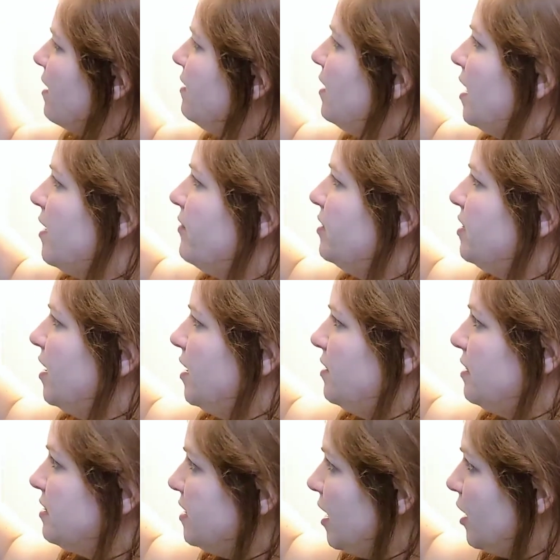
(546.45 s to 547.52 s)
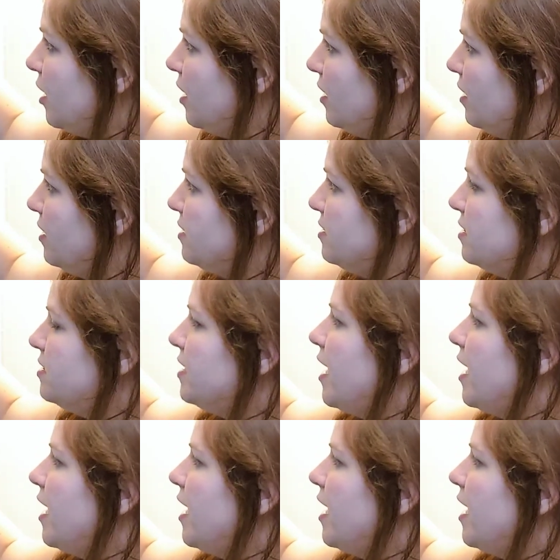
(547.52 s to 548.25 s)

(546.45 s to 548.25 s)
and then everything in the second is the